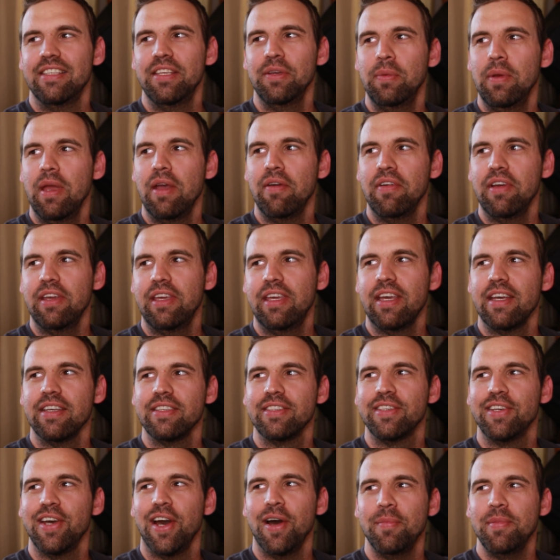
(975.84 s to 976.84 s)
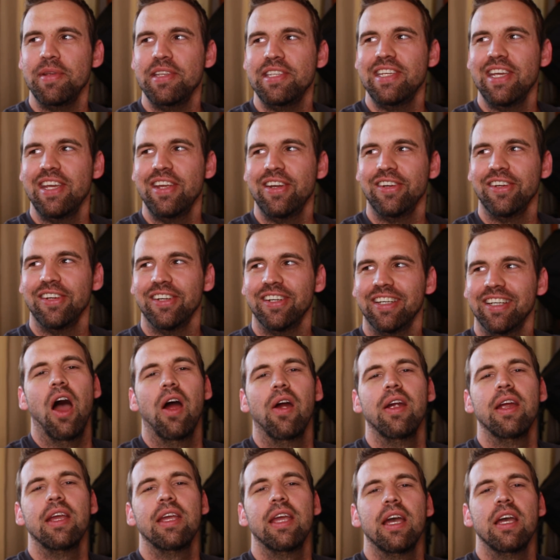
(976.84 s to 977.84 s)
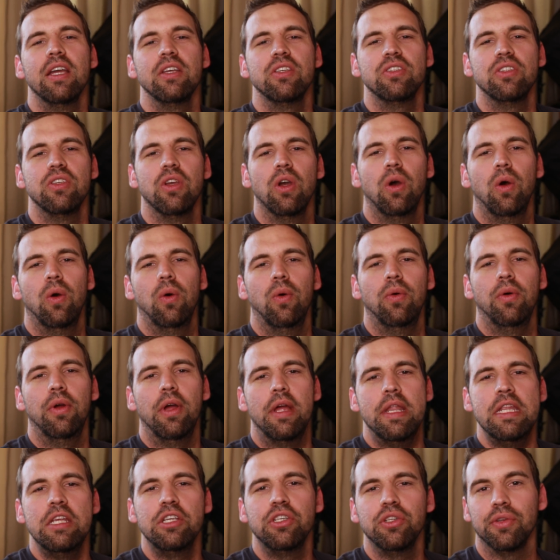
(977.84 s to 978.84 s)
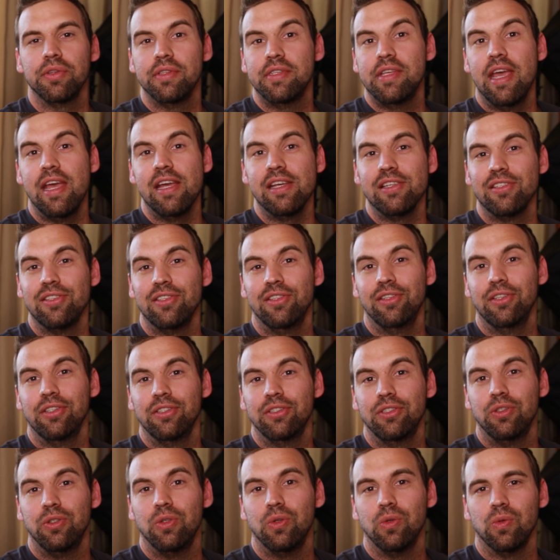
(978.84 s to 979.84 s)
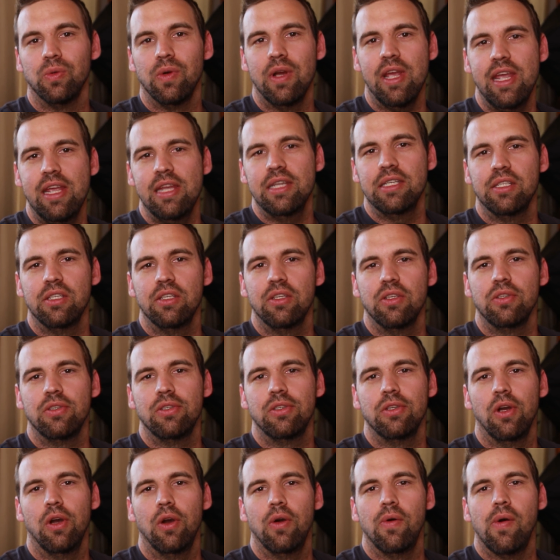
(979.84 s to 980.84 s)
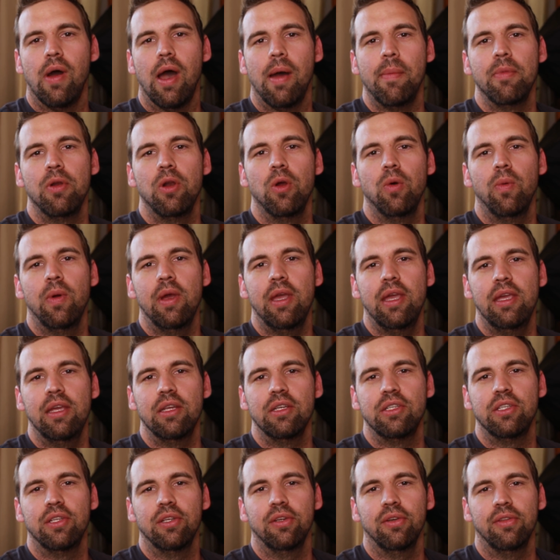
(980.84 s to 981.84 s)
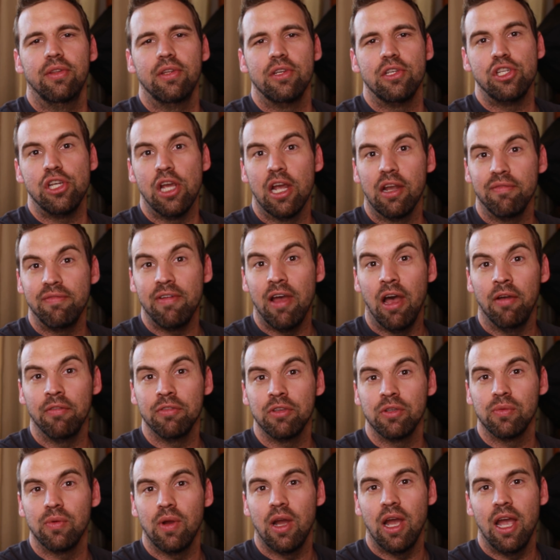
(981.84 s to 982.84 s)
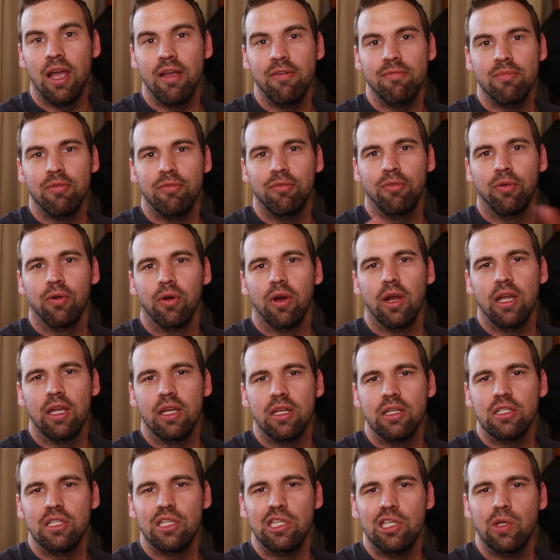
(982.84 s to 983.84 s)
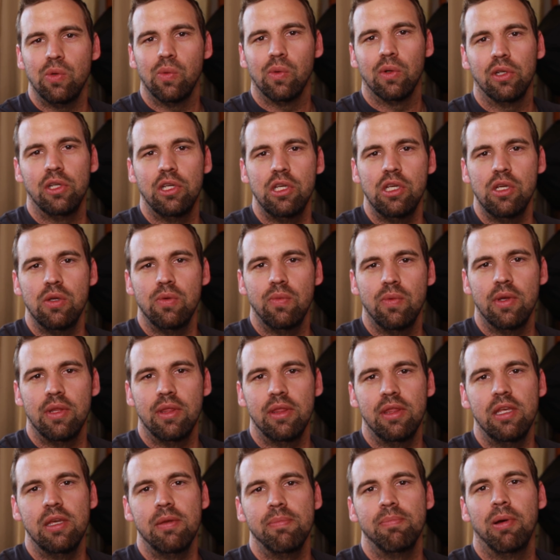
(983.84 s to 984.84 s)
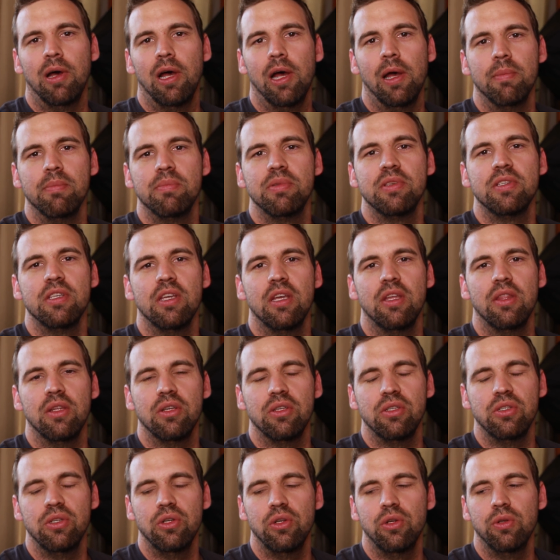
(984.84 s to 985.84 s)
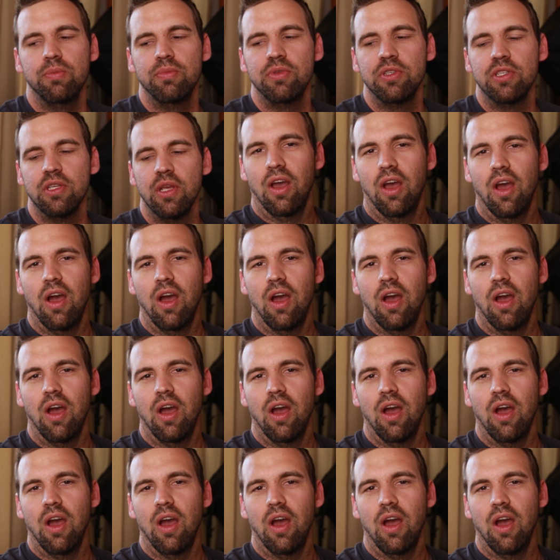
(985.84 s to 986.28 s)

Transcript: See, we have a guest commentator. All right, guys, so initial test looked great, so I'm gonna wait till the check valves arrive before I continue working with the pumps and the tubes.